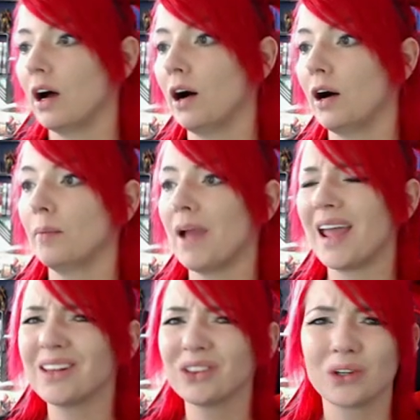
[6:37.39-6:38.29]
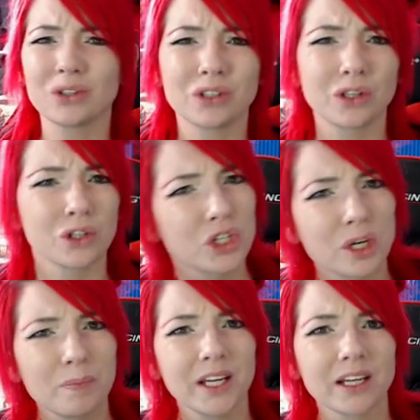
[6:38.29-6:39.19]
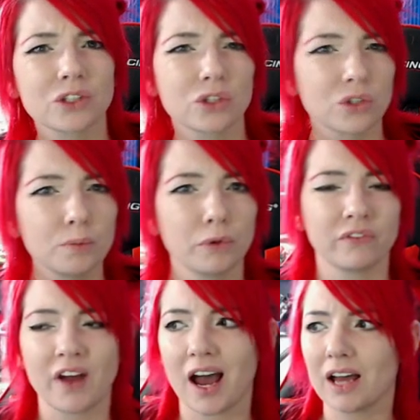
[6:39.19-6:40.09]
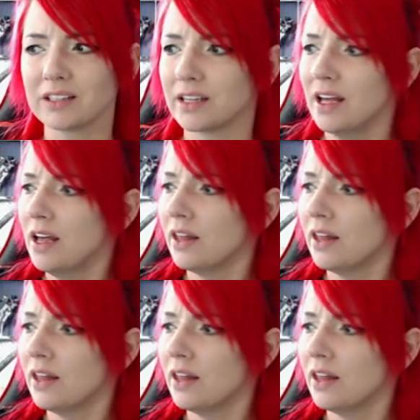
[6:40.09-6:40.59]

And their shipping is super fast.